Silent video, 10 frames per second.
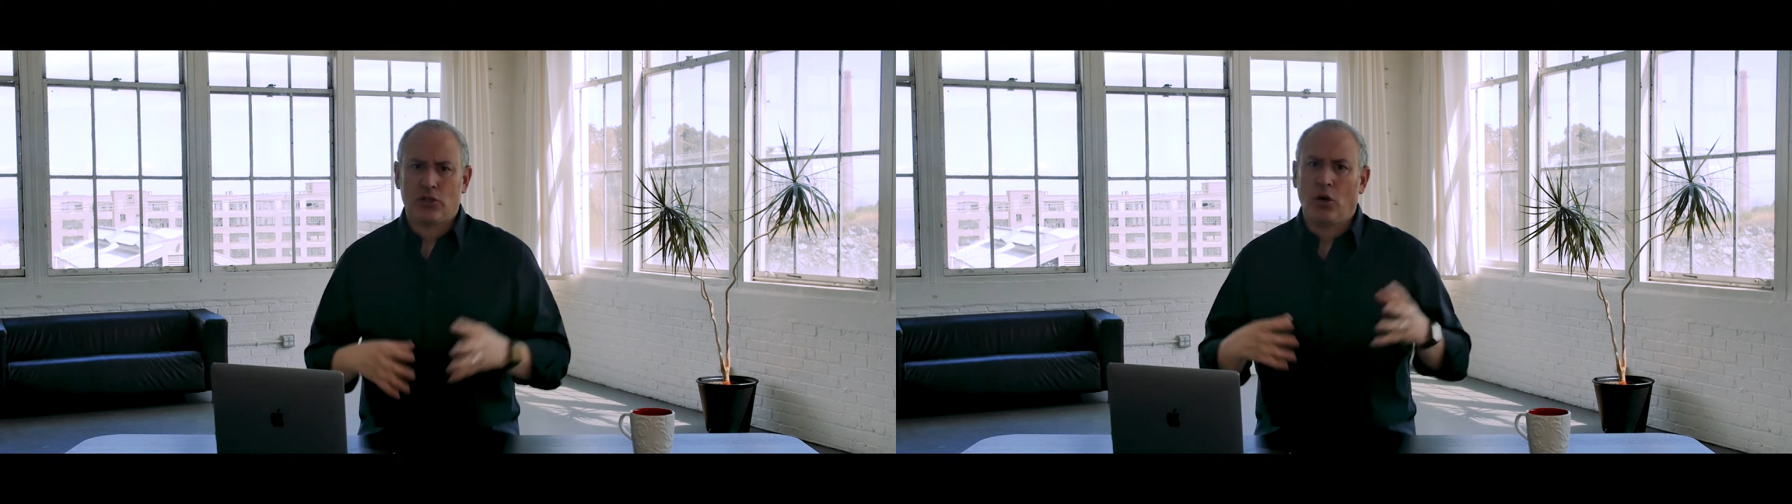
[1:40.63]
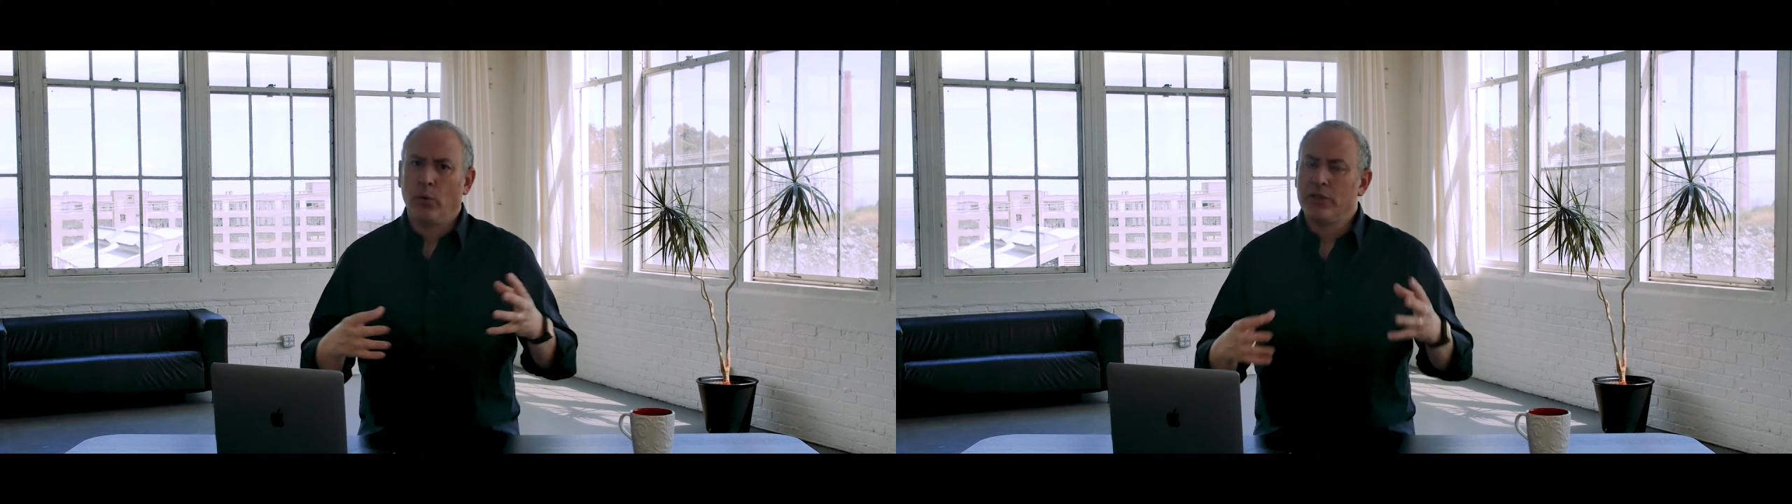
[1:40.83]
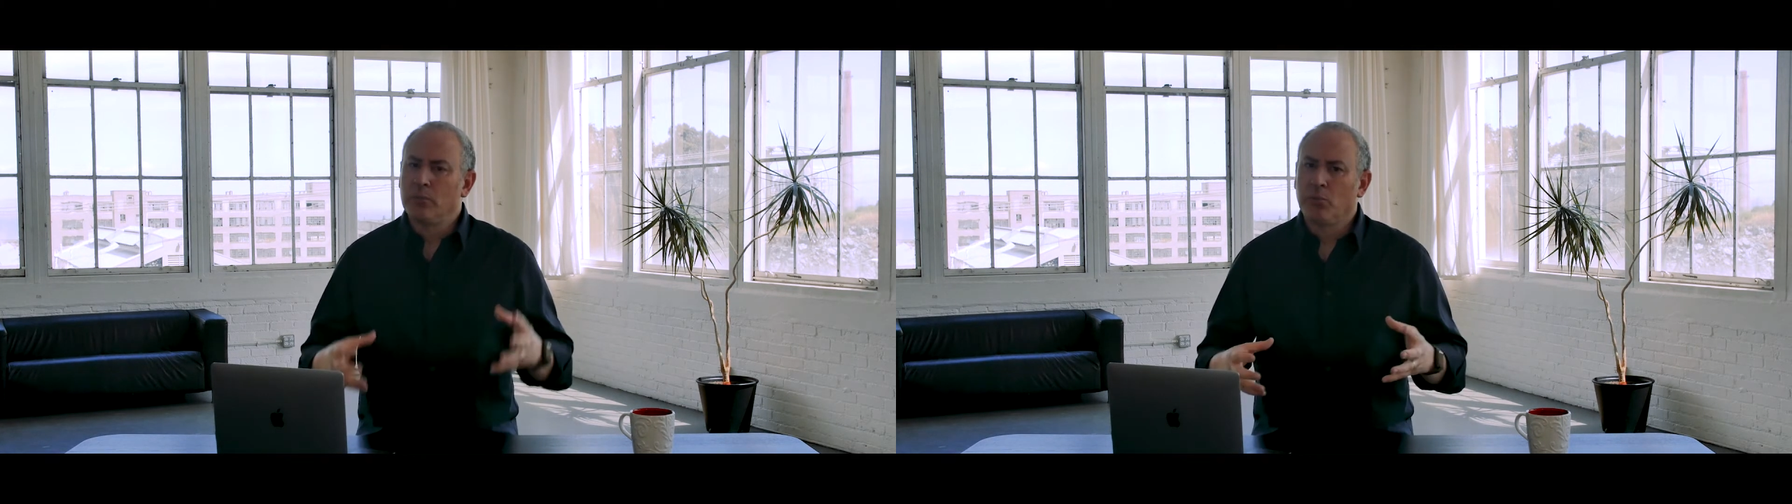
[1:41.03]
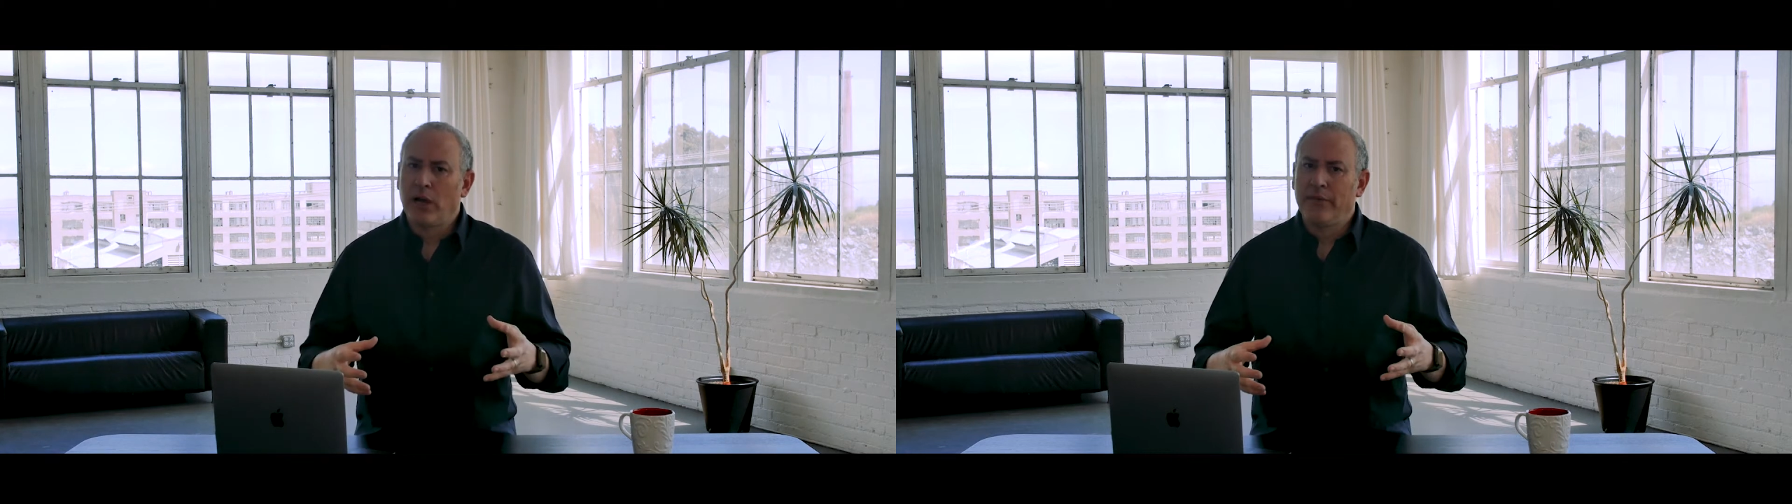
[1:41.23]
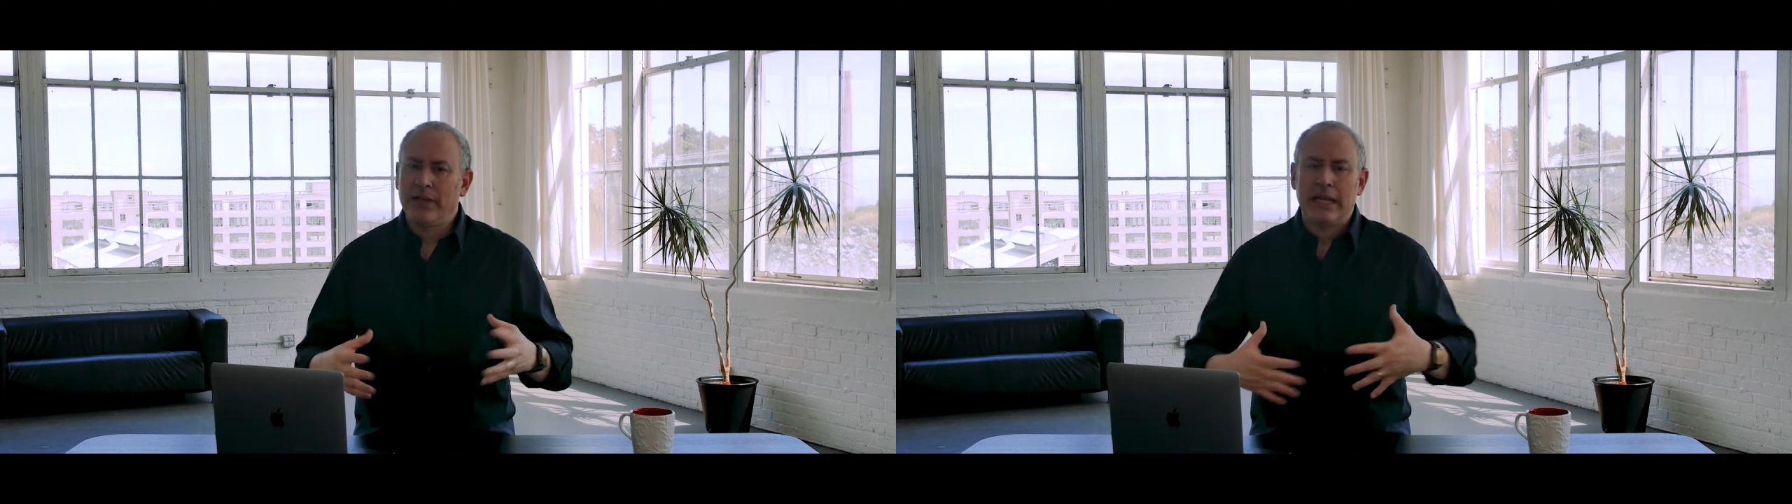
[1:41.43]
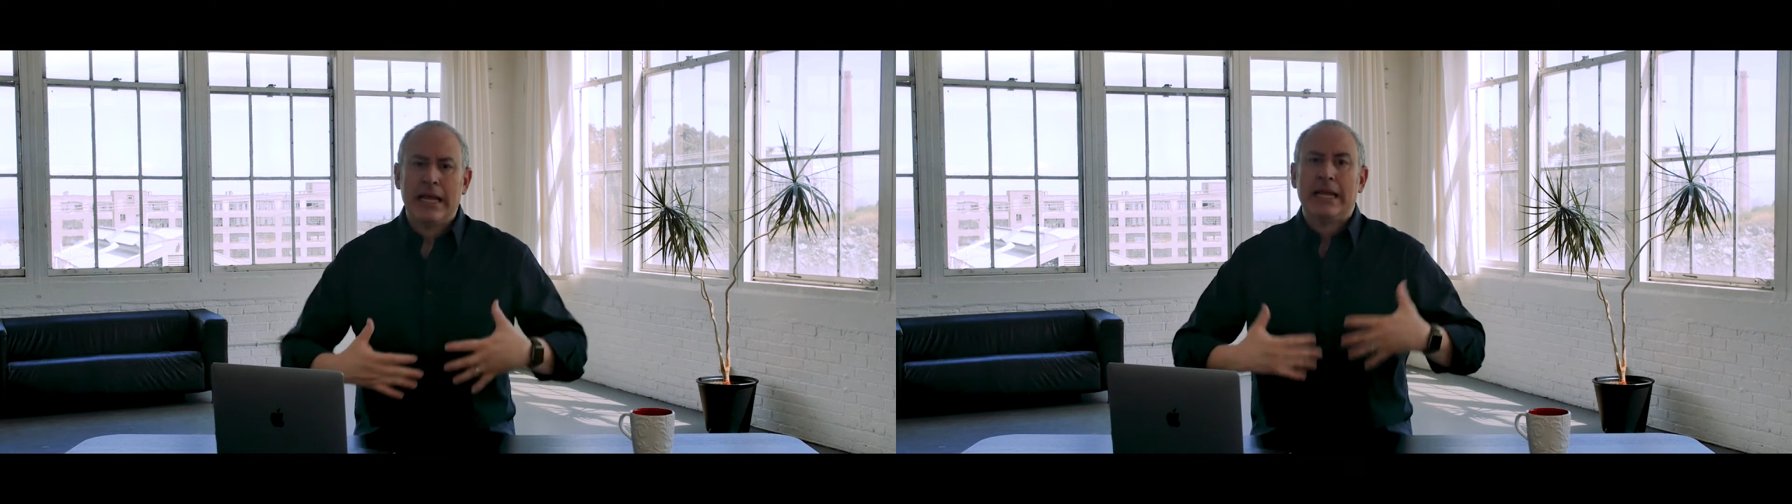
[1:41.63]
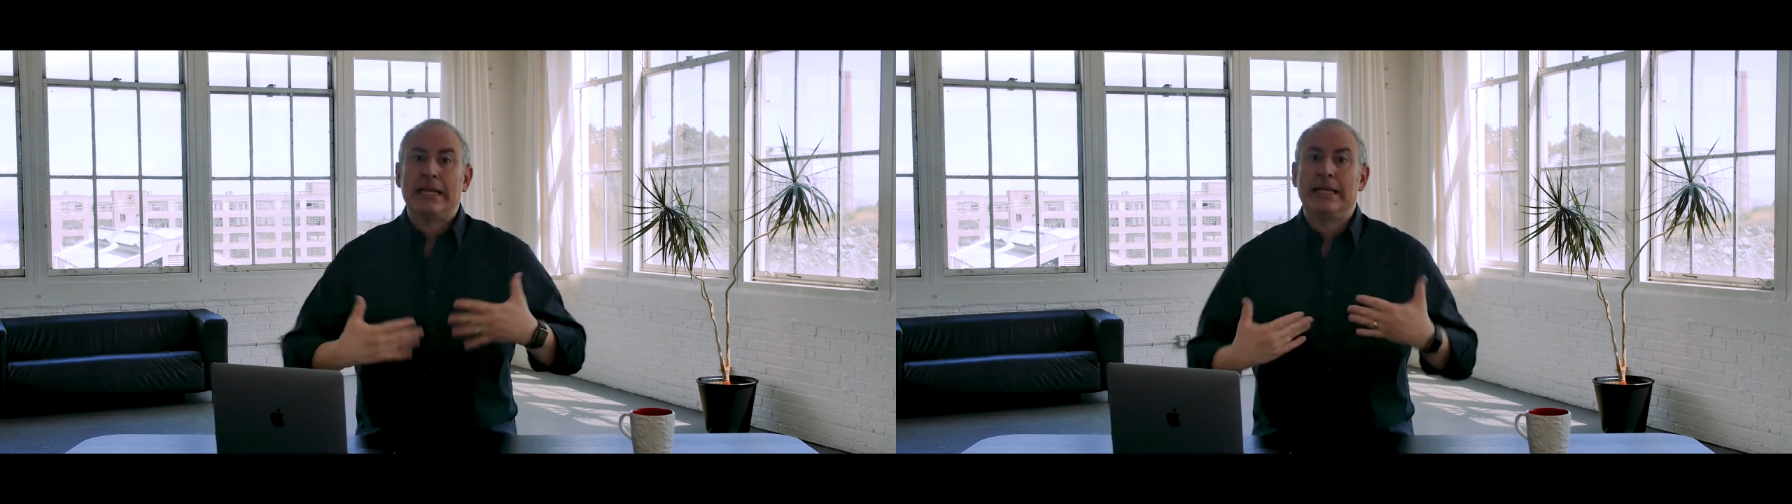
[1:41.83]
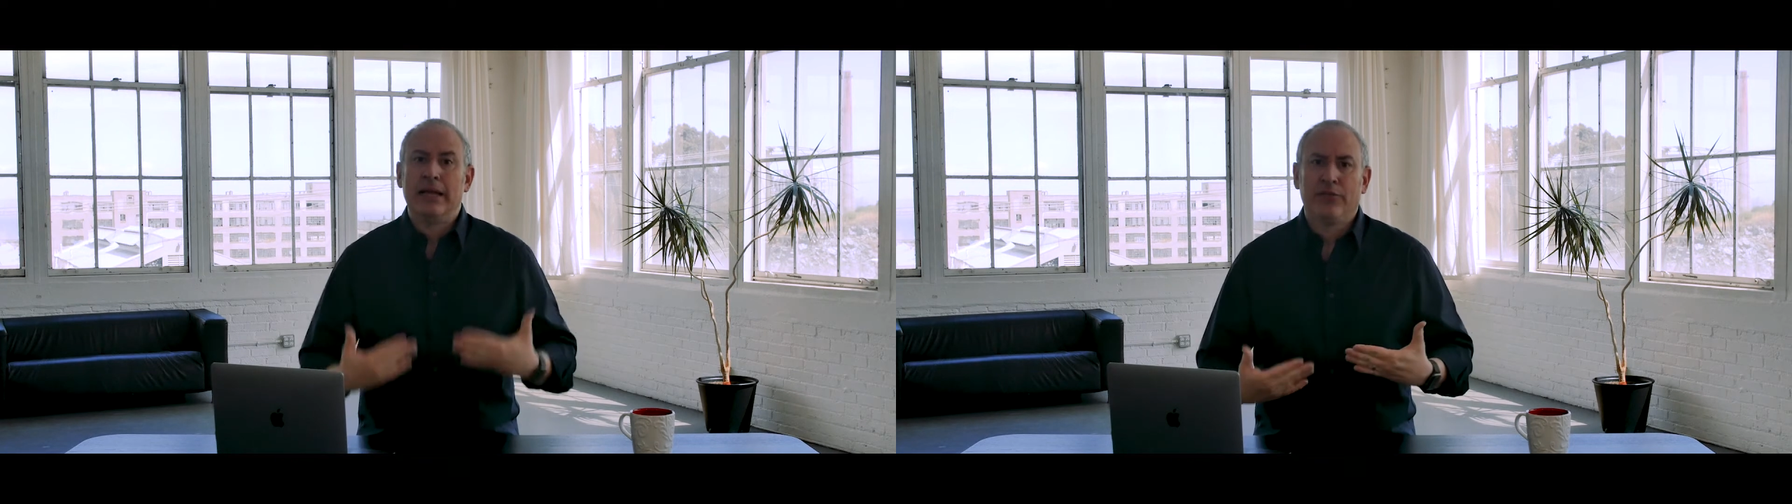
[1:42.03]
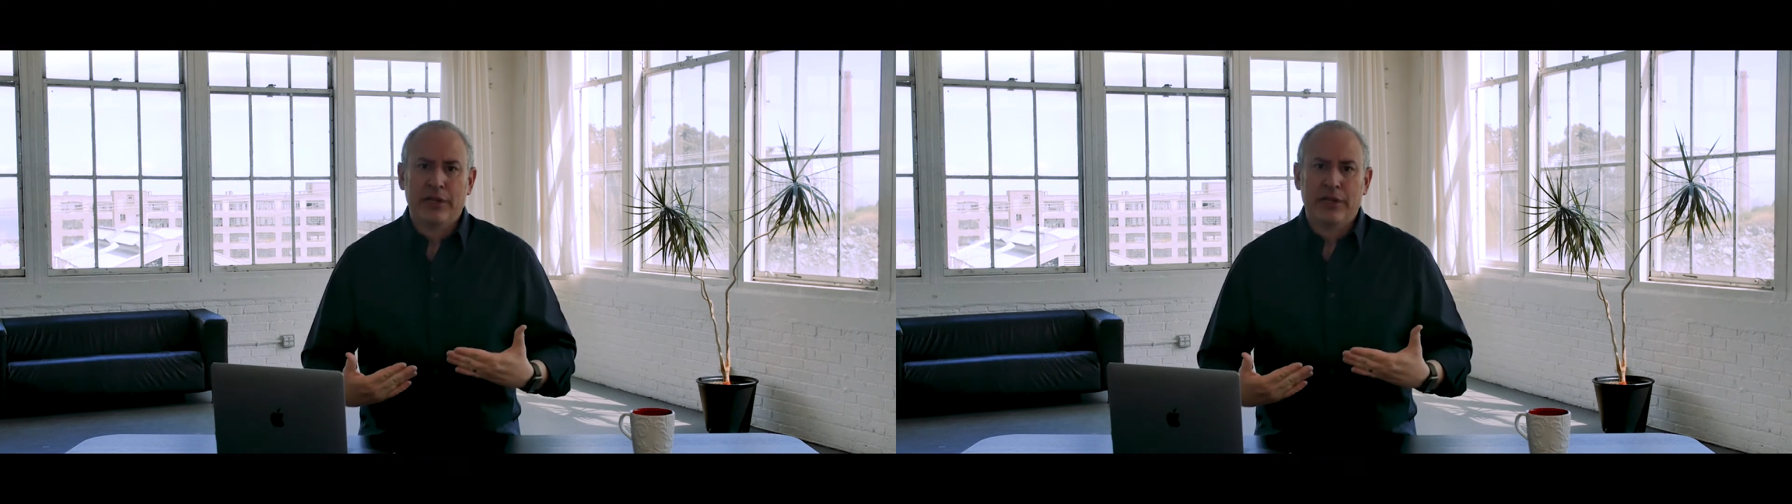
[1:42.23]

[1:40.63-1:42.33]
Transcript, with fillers: Always in private, never